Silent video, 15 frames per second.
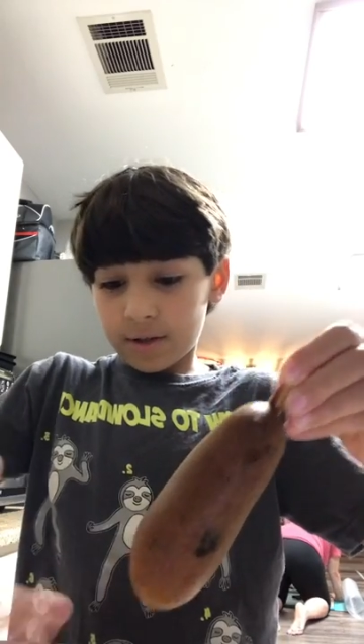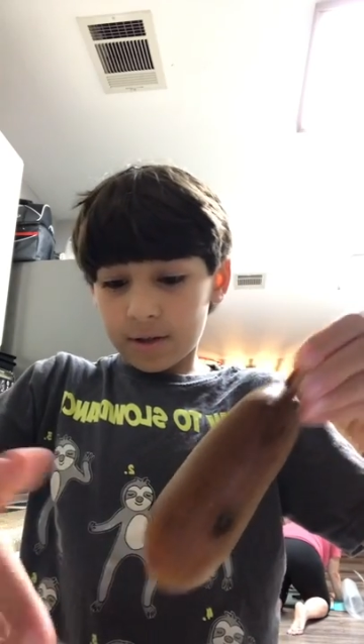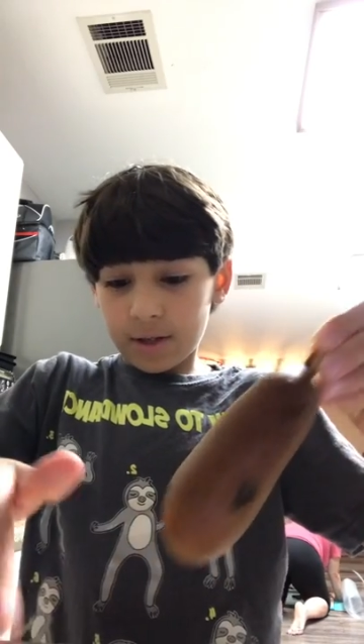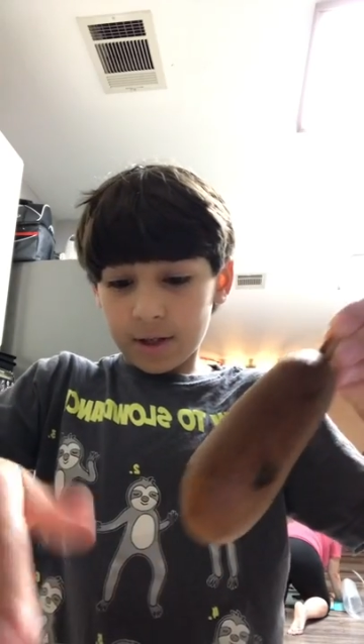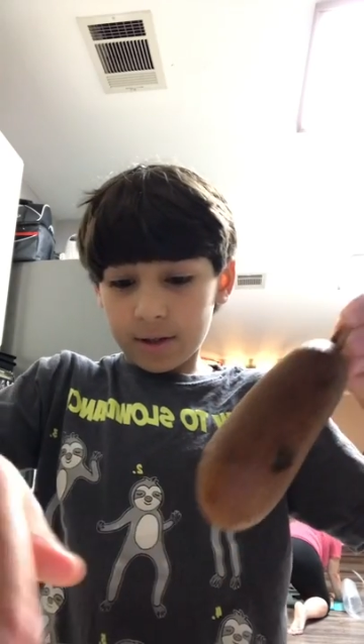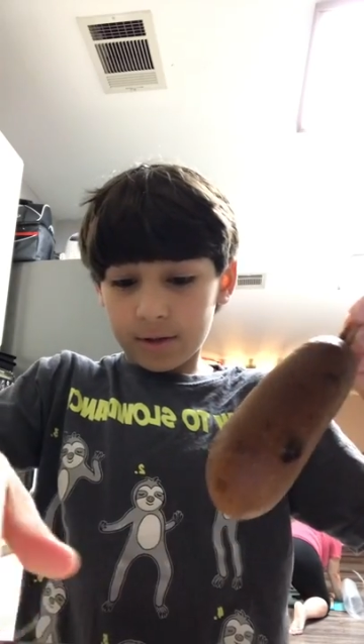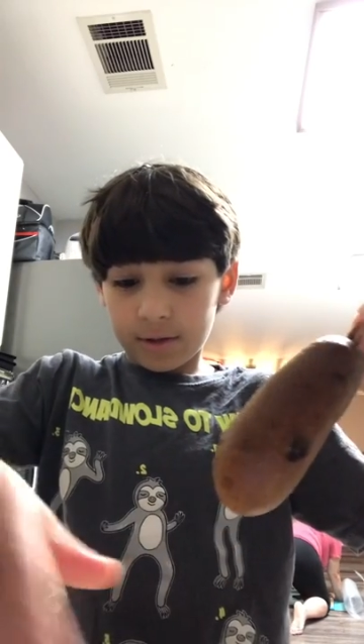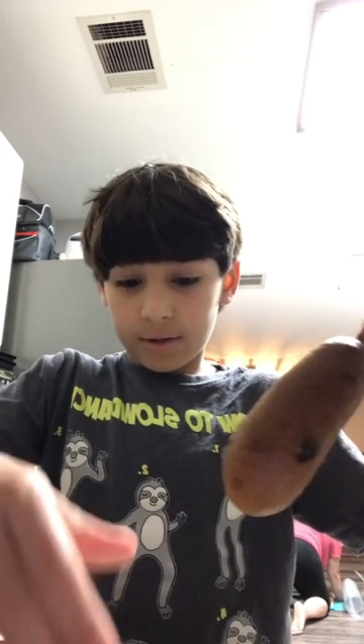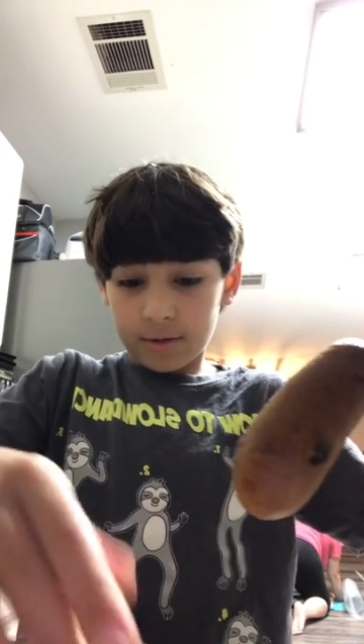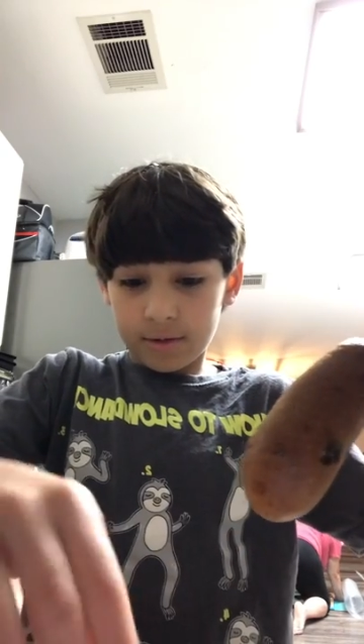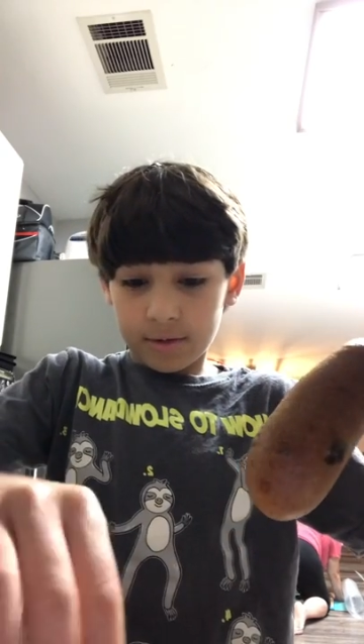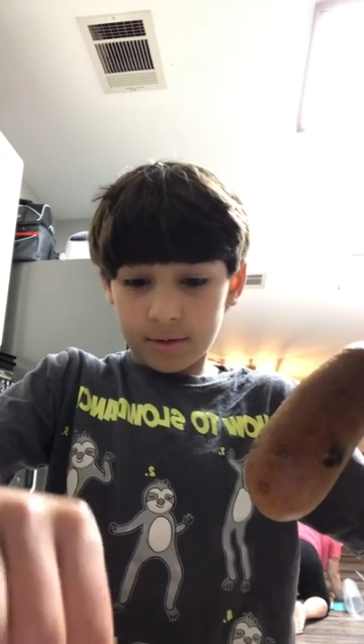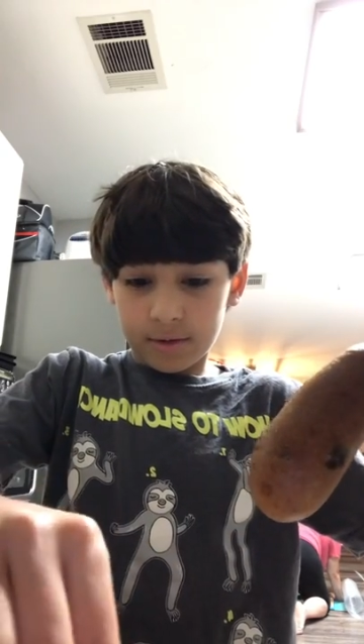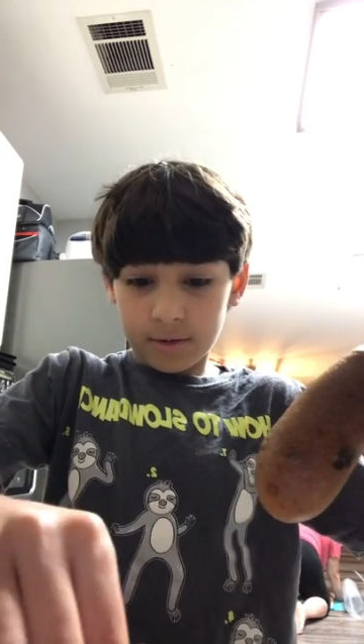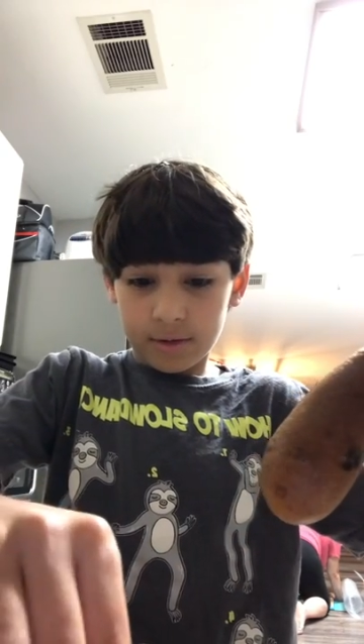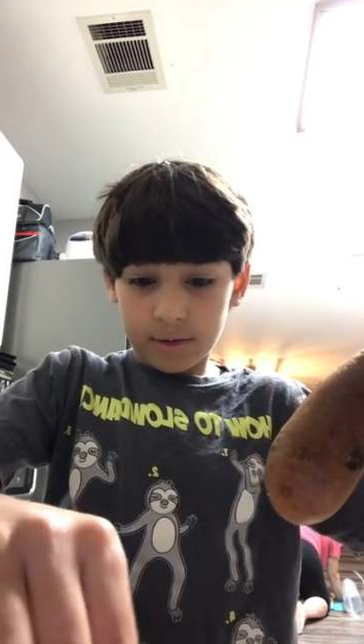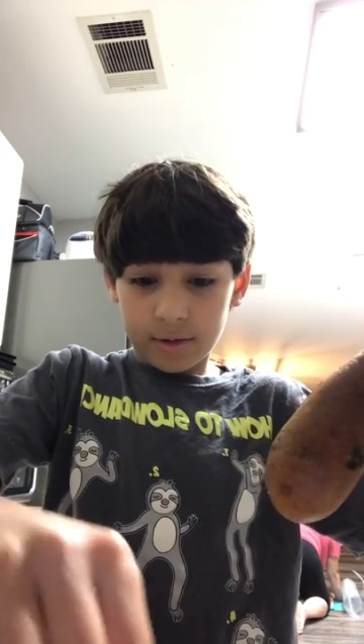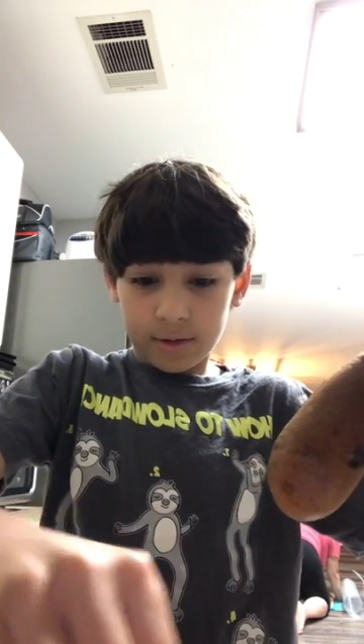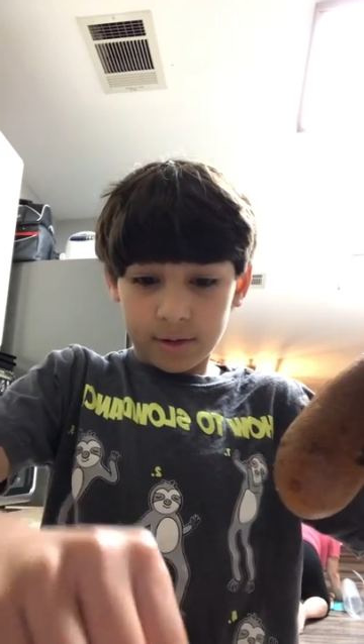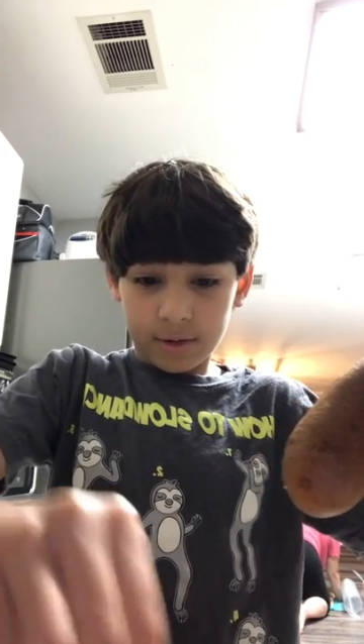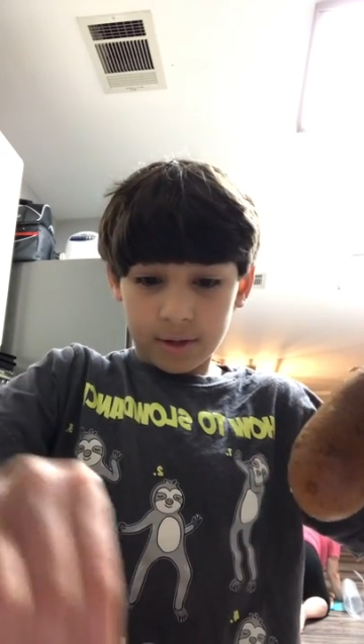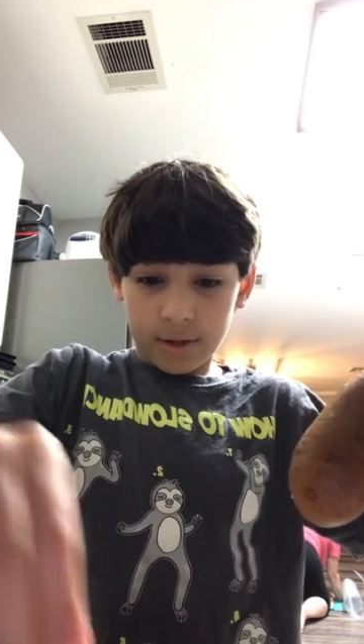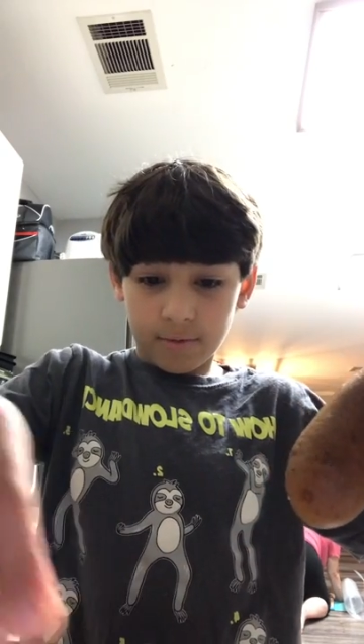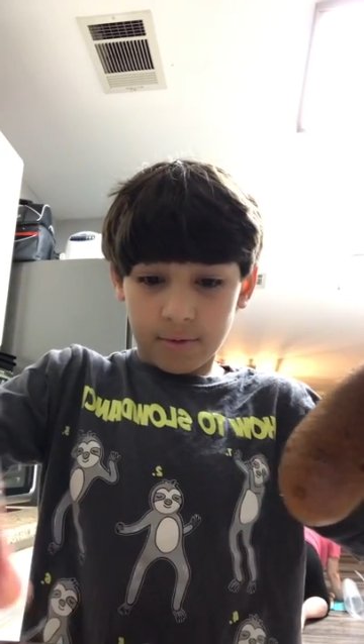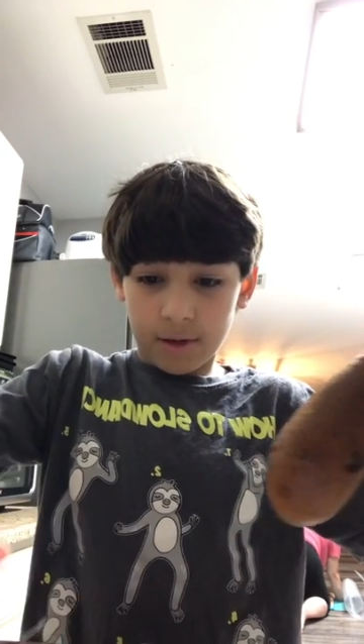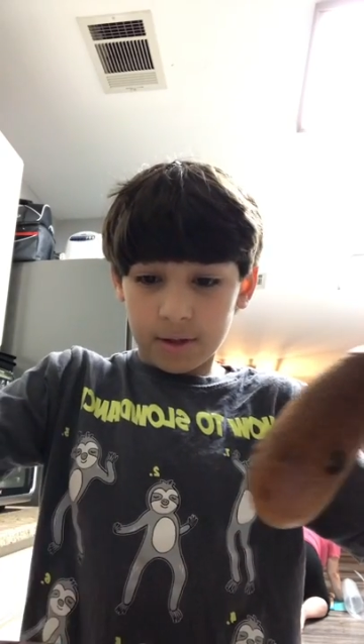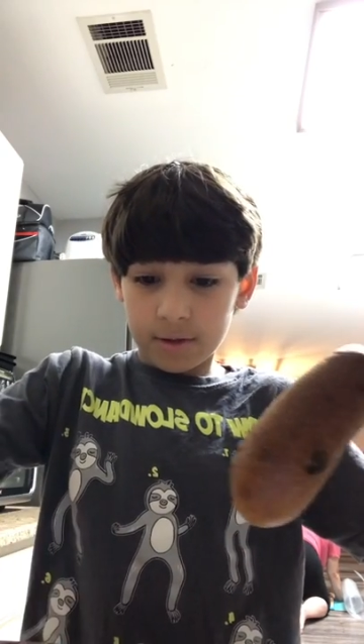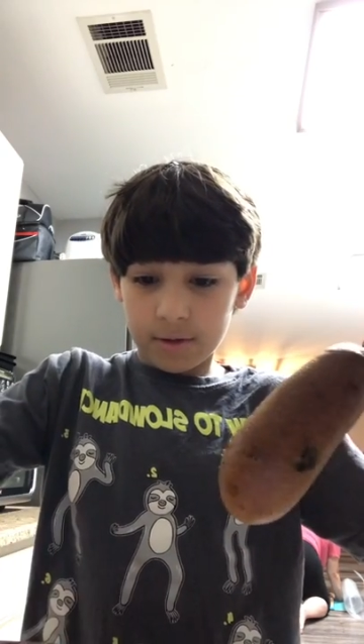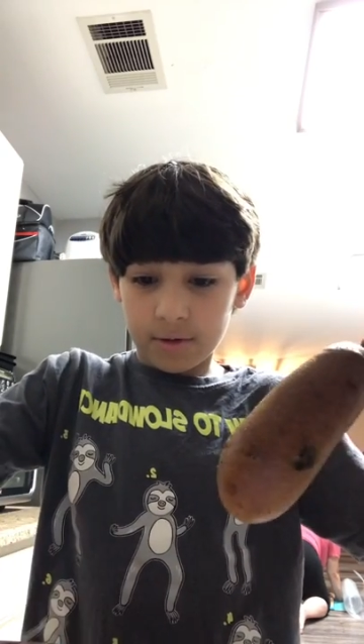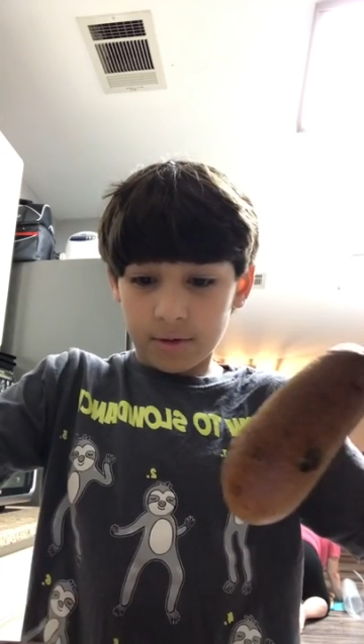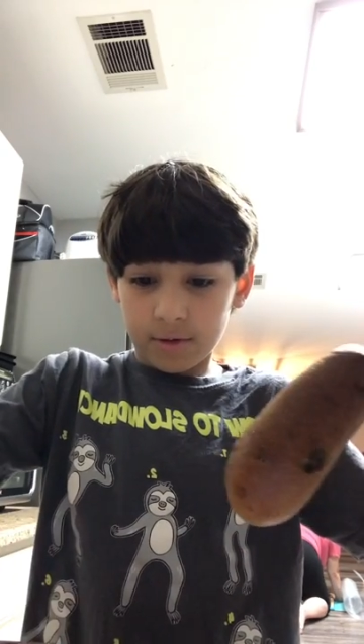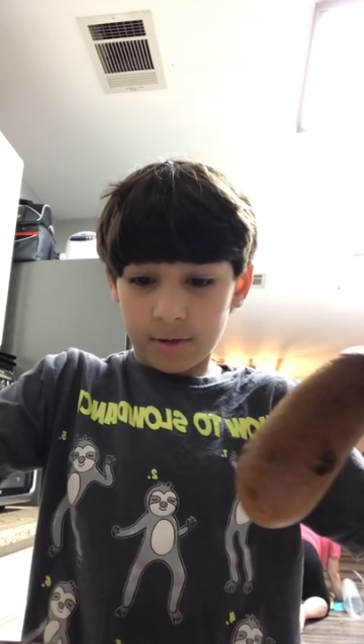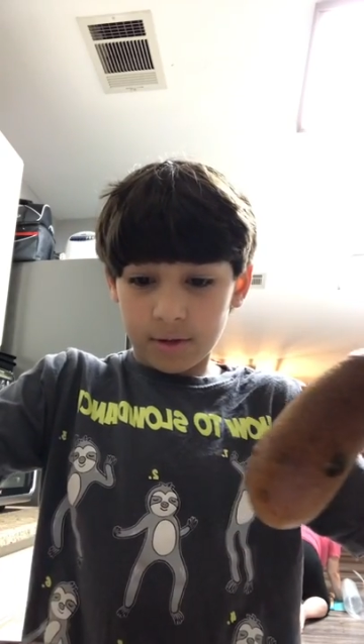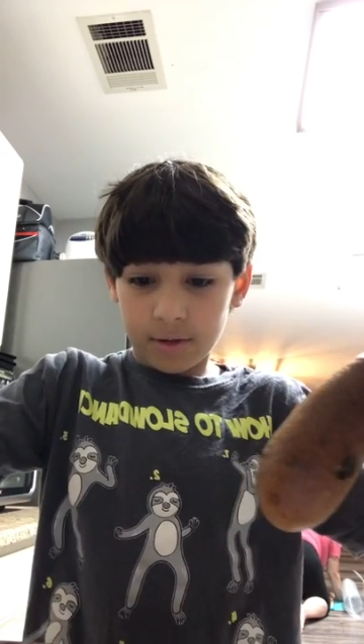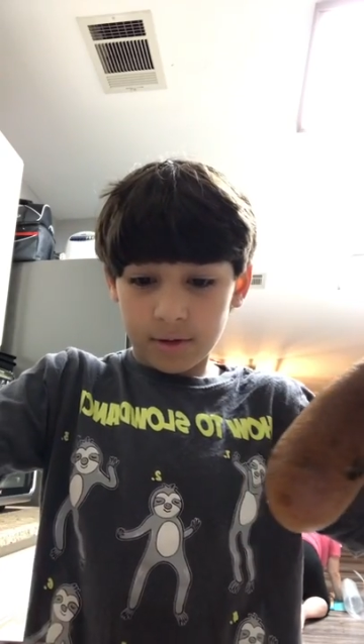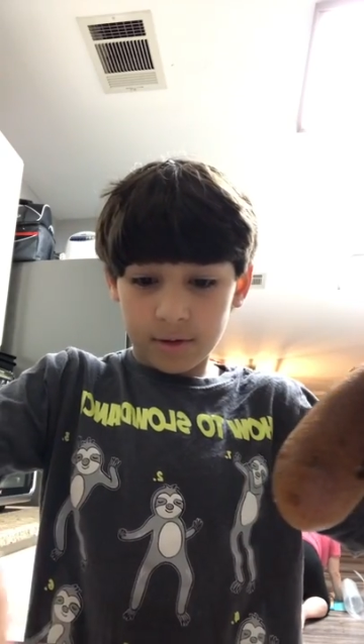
Okay, so let's get right into it.